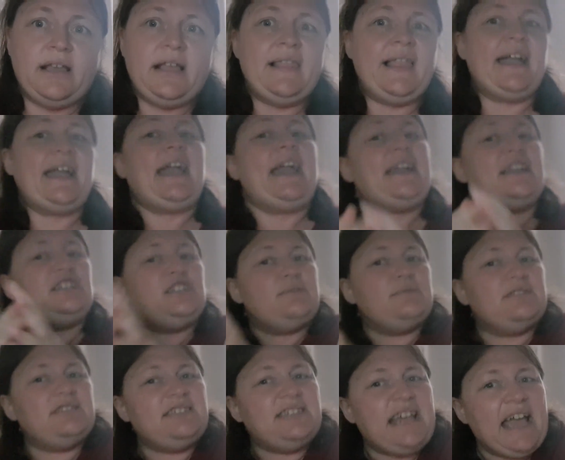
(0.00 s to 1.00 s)
Like, heck, she
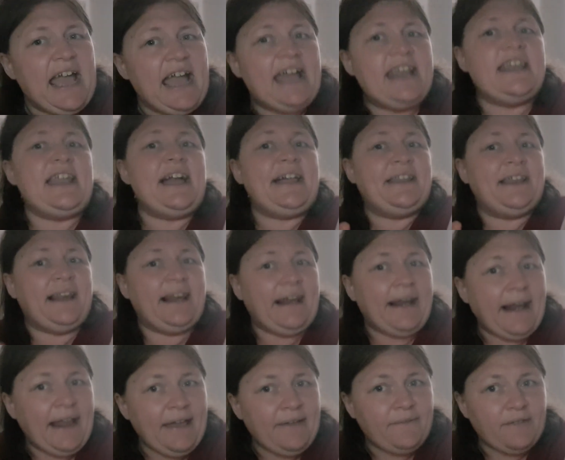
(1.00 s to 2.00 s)
was 10 and
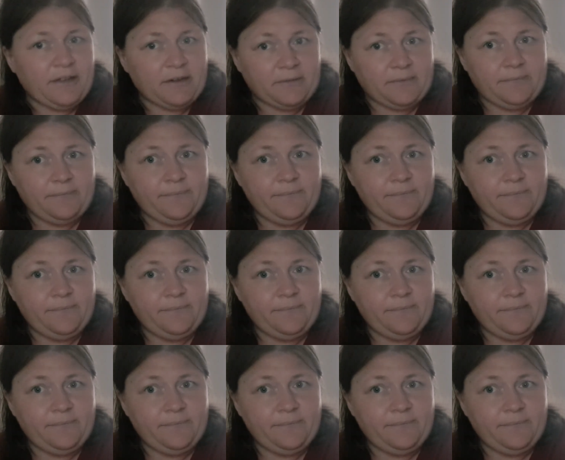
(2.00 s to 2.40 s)
11